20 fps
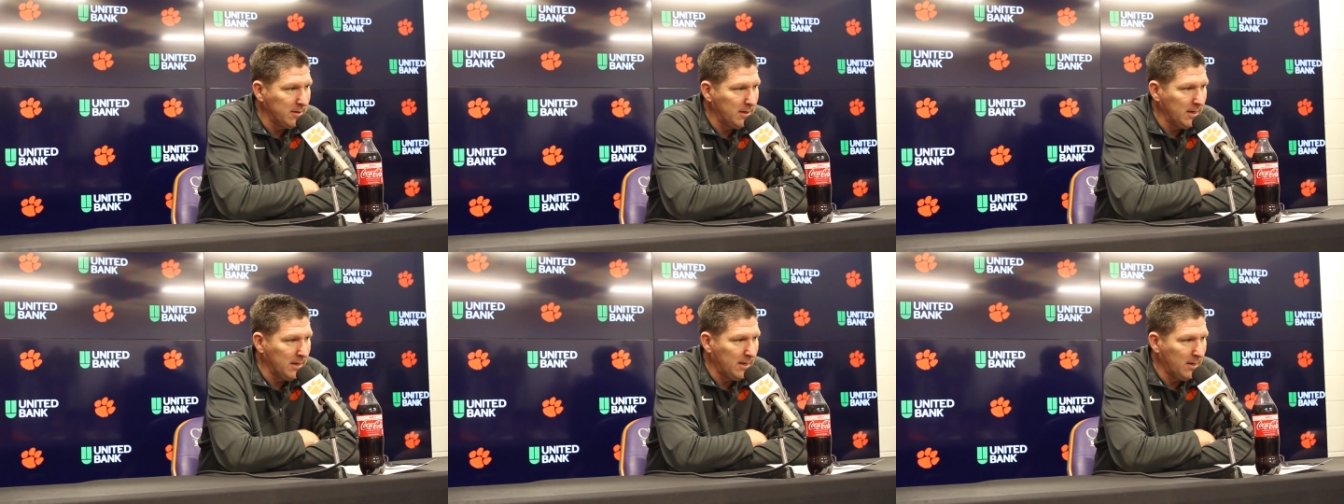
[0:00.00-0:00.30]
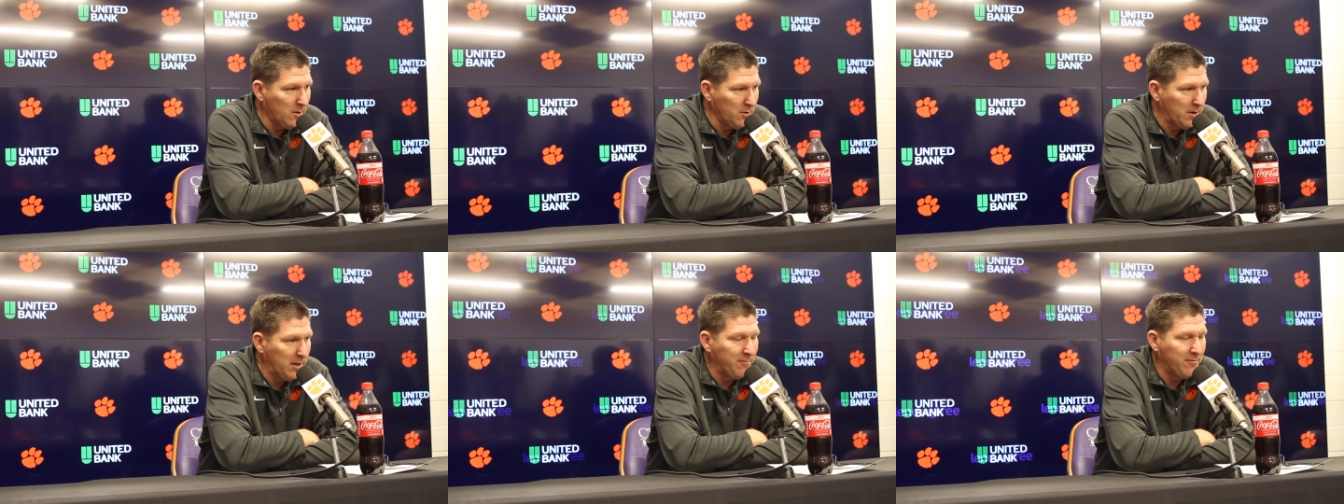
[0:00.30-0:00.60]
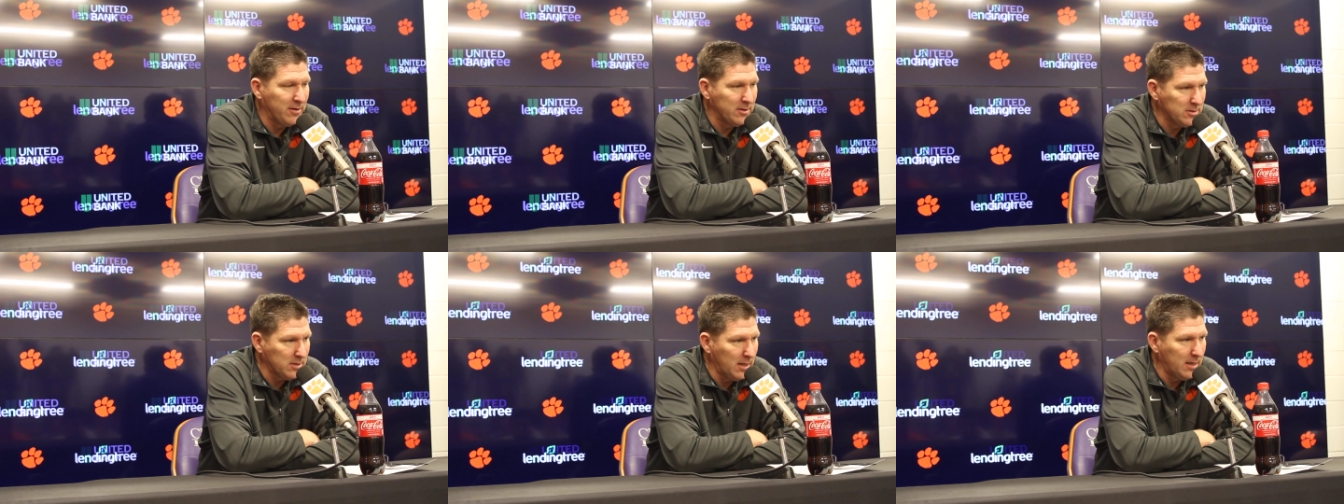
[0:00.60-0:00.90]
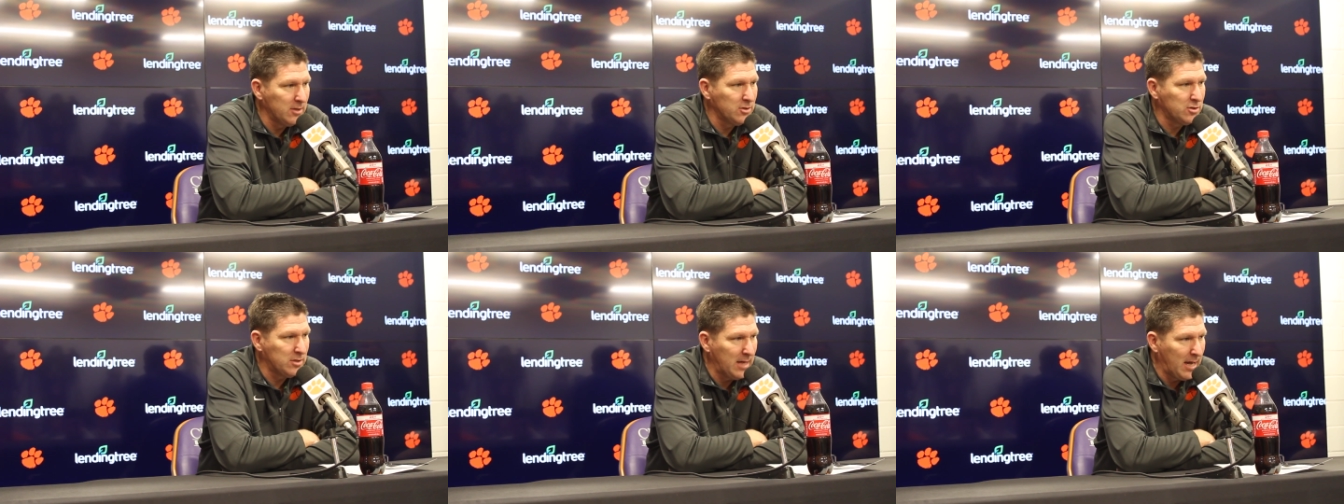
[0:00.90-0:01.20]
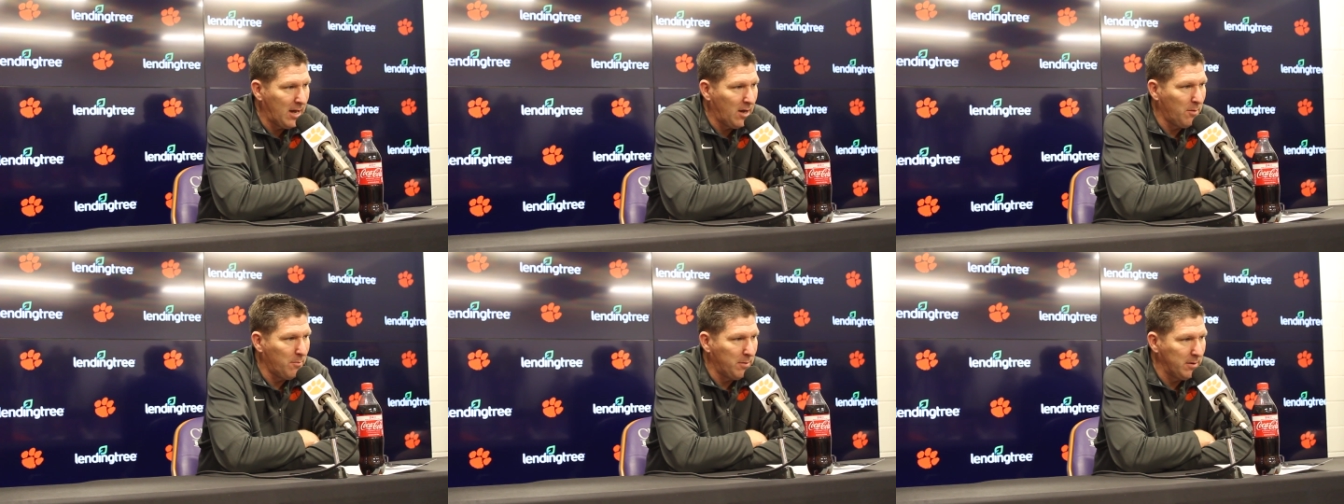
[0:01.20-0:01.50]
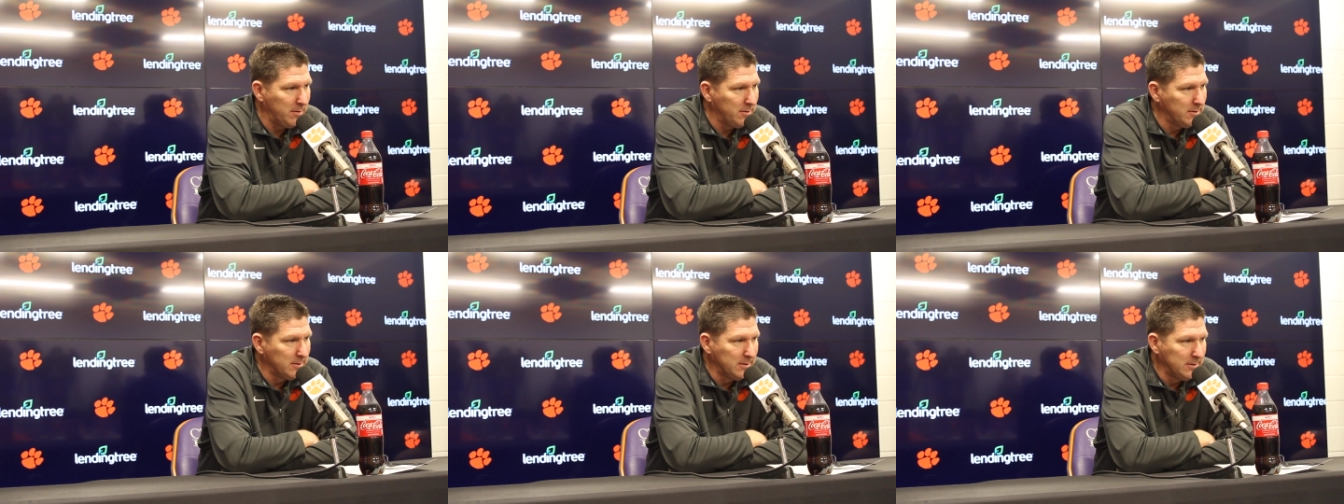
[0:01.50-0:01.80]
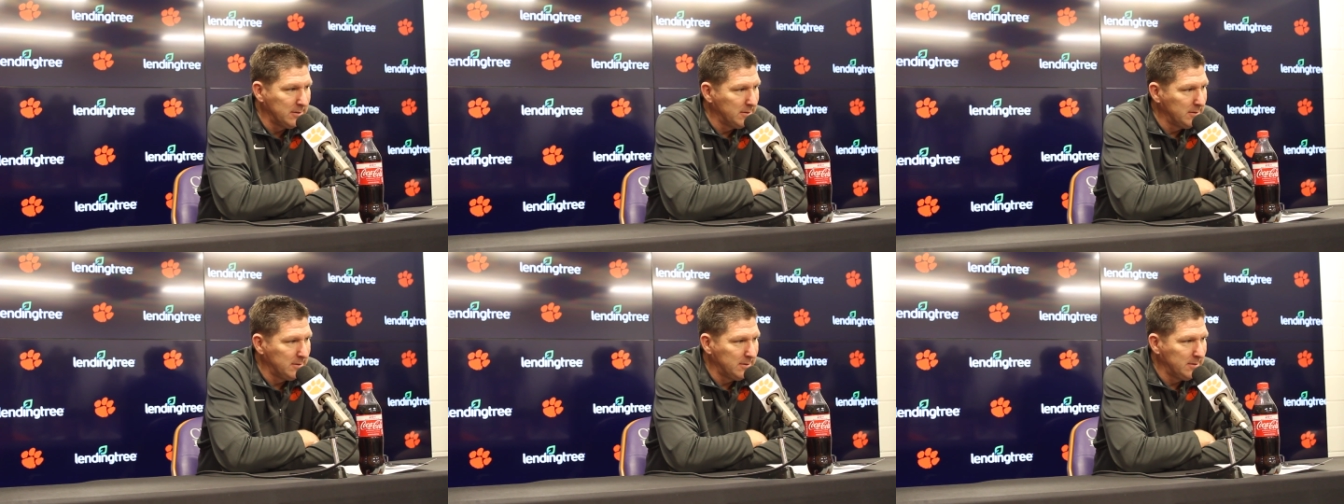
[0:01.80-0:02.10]
Uh, our defense let us down, but
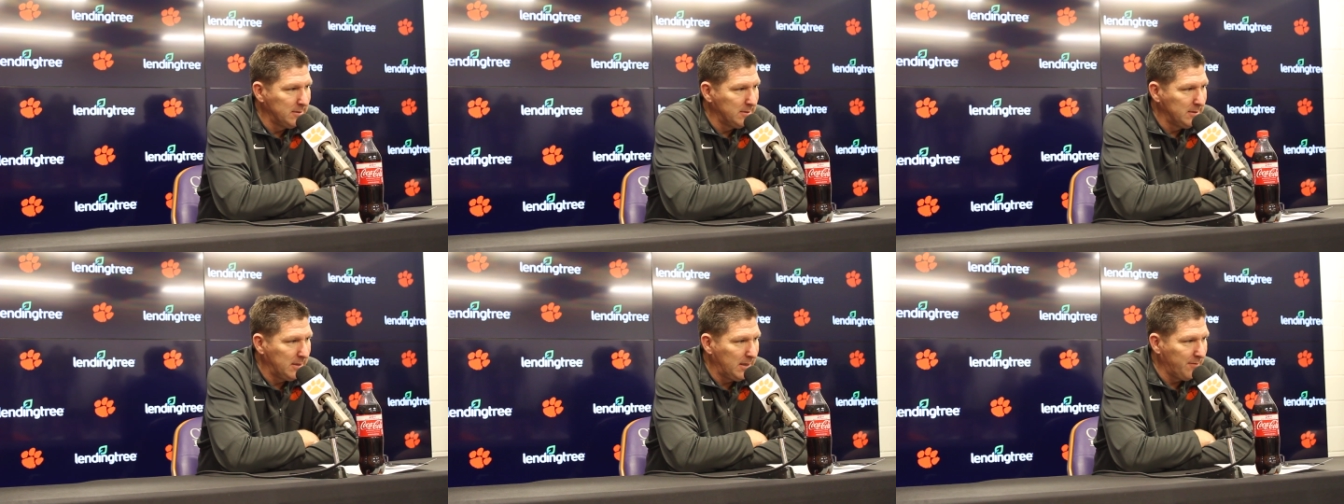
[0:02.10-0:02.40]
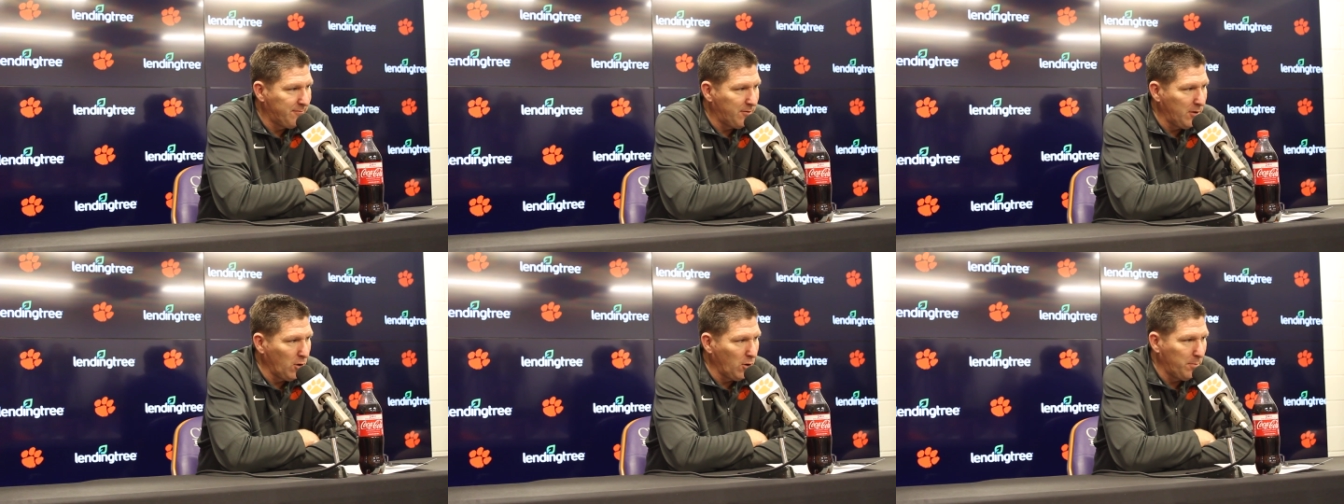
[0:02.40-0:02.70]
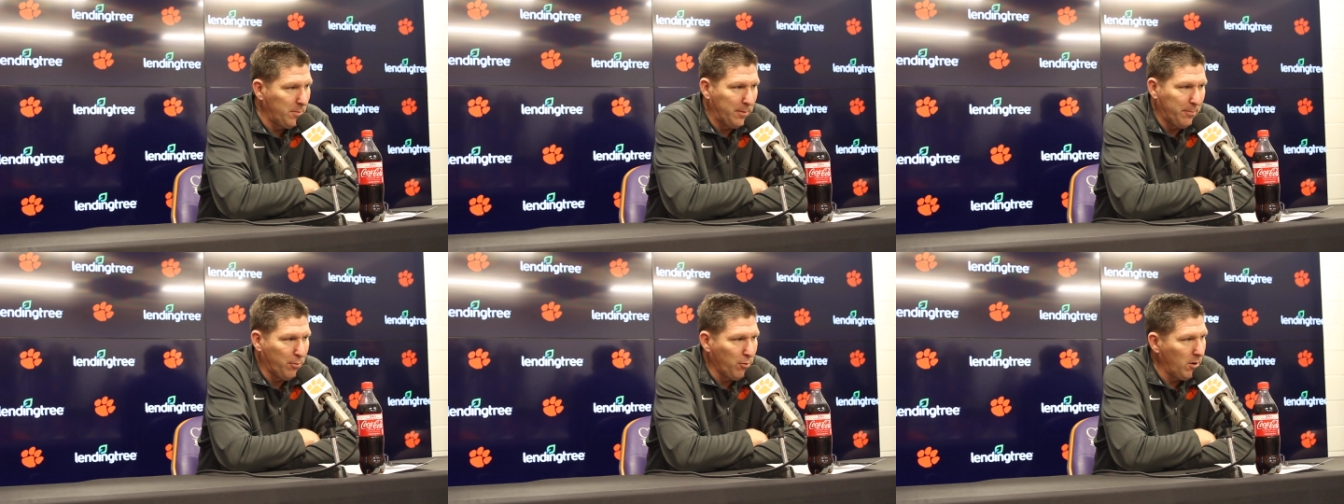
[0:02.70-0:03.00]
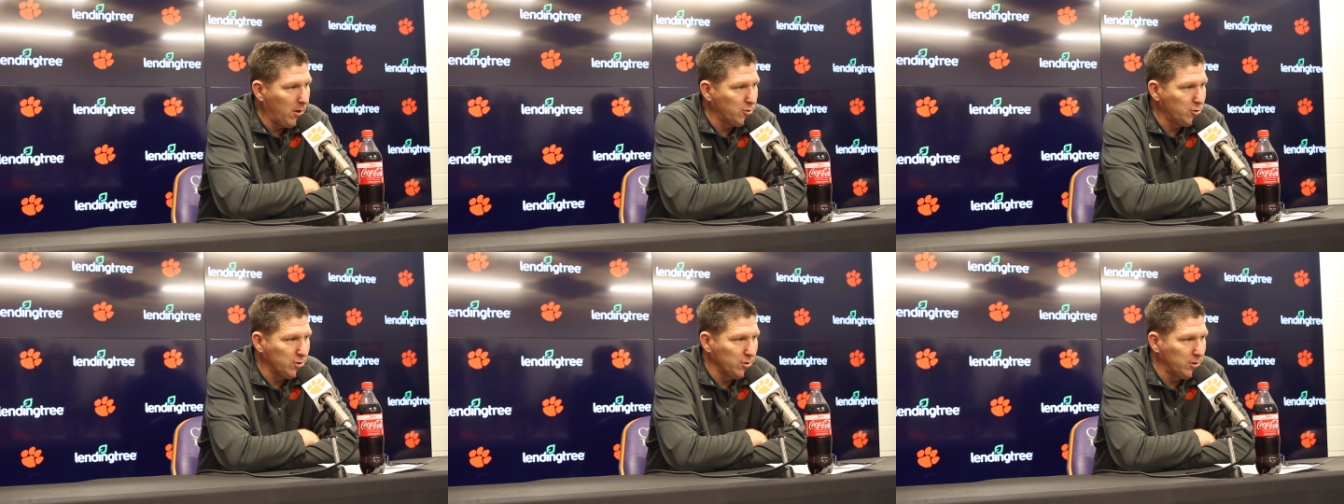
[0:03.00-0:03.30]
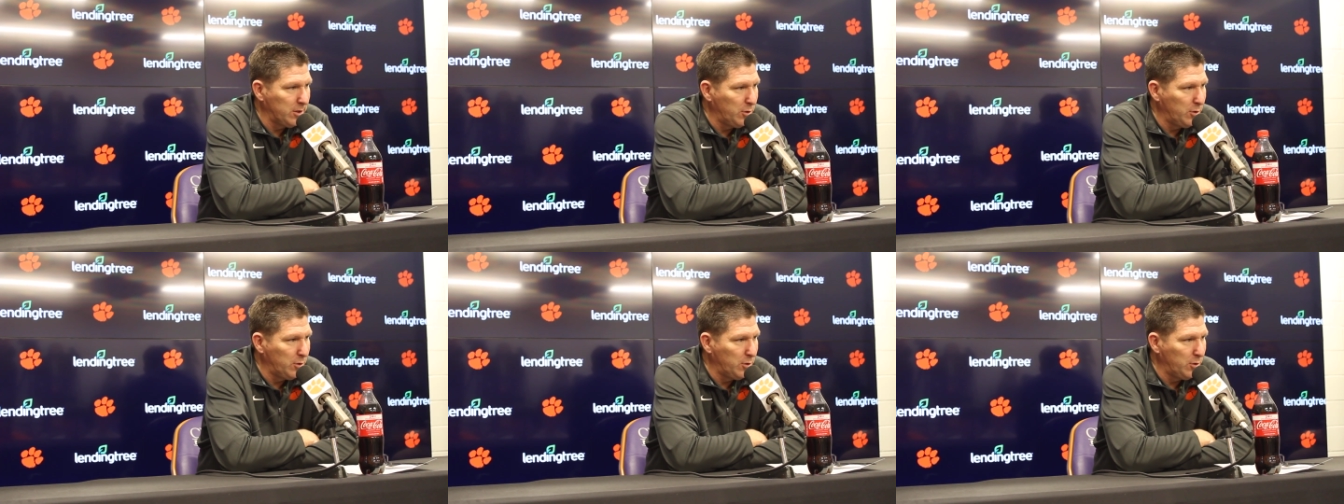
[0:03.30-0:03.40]
if there had been pressure,